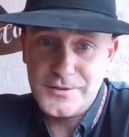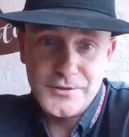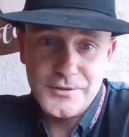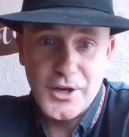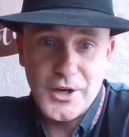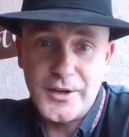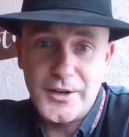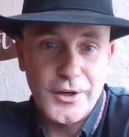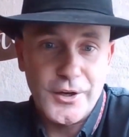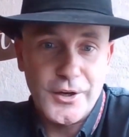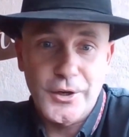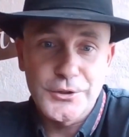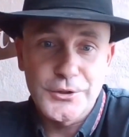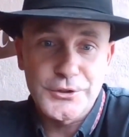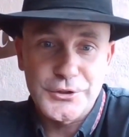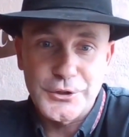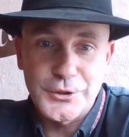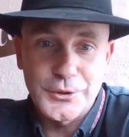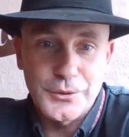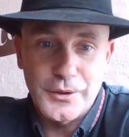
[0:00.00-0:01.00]
trying to
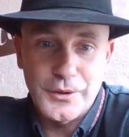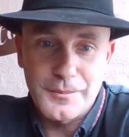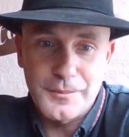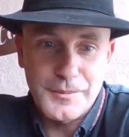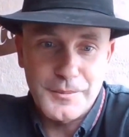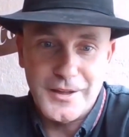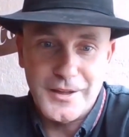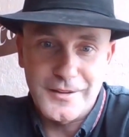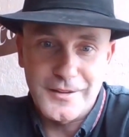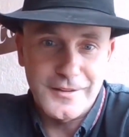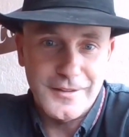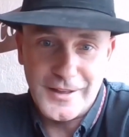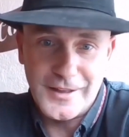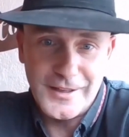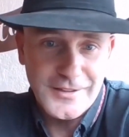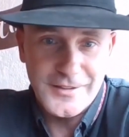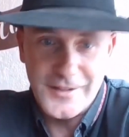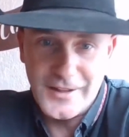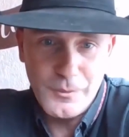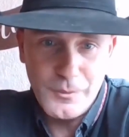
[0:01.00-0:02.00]
hurt you. I mean,
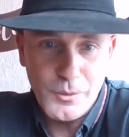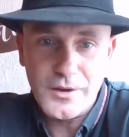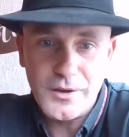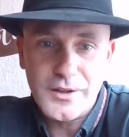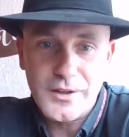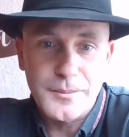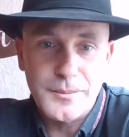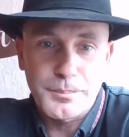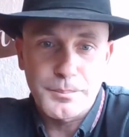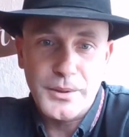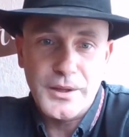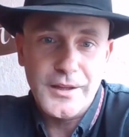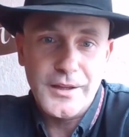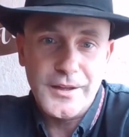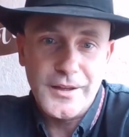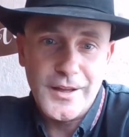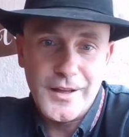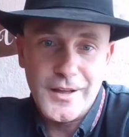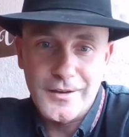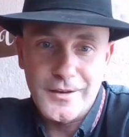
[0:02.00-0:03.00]
they want to
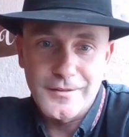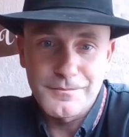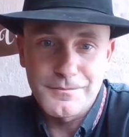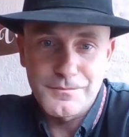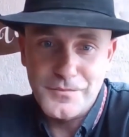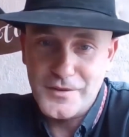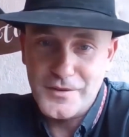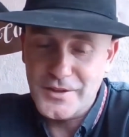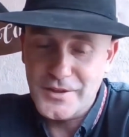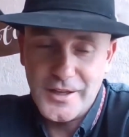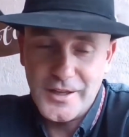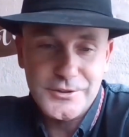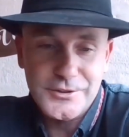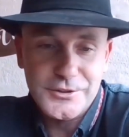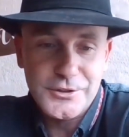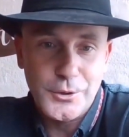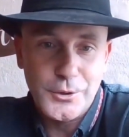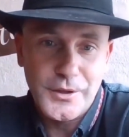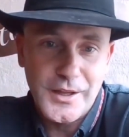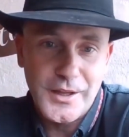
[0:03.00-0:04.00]
compete and
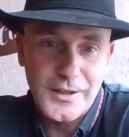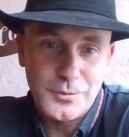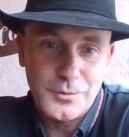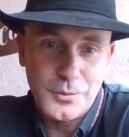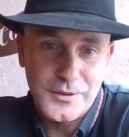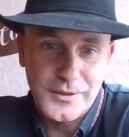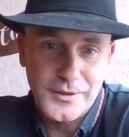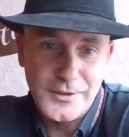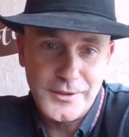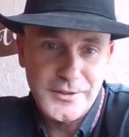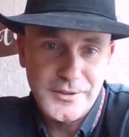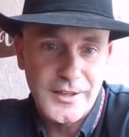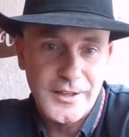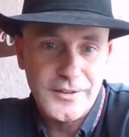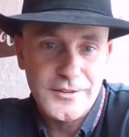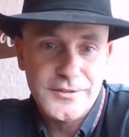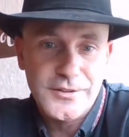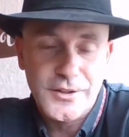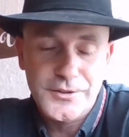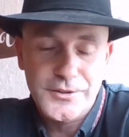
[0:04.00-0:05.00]
showcase what their
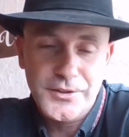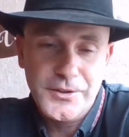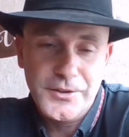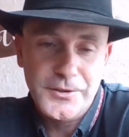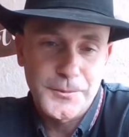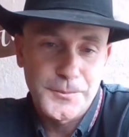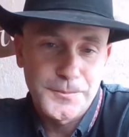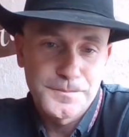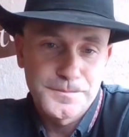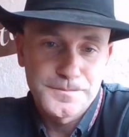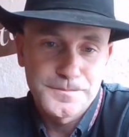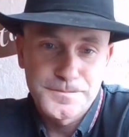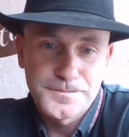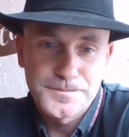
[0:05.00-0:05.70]
talents are too.